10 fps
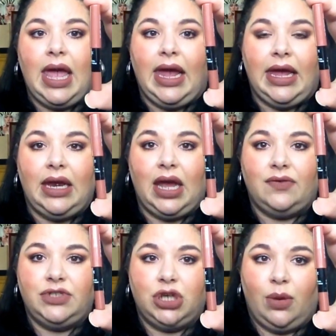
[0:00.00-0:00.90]
And
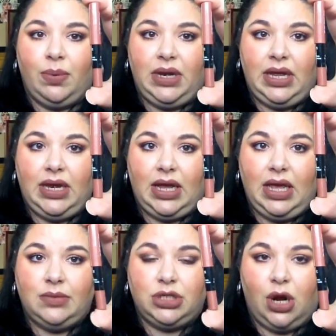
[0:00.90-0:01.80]
I've sharpened it, and I
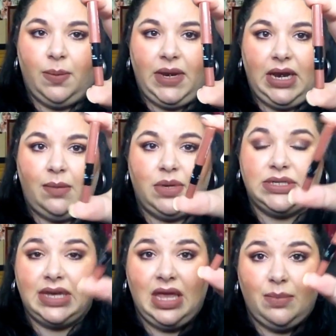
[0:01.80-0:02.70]
keep sharpening it
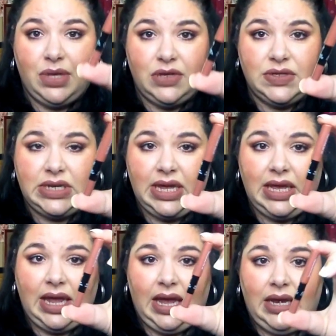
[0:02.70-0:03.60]
because I keep using
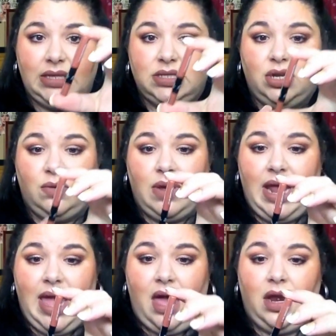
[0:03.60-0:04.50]
it, and it's going to run
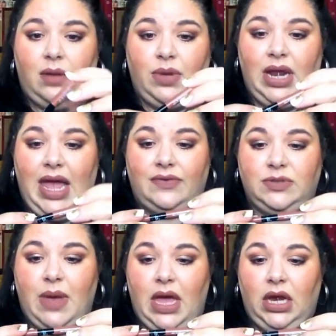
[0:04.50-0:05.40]
out, and I'm going to have to
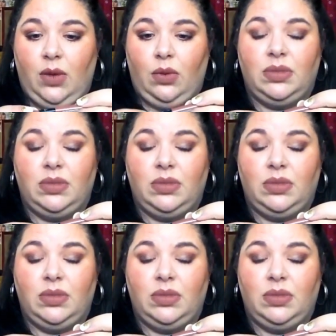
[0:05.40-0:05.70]
buy a new one.